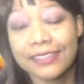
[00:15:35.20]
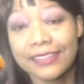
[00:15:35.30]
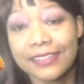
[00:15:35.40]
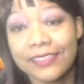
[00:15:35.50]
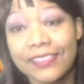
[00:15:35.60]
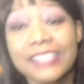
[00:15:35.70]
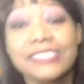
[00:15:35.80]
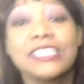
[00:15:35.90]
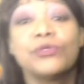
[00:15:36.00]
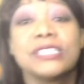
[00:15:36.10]
that
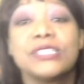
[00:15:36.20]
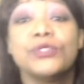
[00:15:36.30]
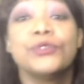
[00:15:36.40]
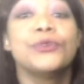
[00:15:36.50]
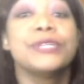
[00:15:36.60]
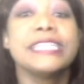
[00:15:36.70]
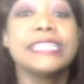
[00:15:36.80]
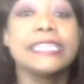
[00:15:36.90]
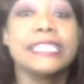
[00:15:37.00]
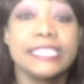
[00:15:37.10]
there was no
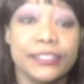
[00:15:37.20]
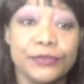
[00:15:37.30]
need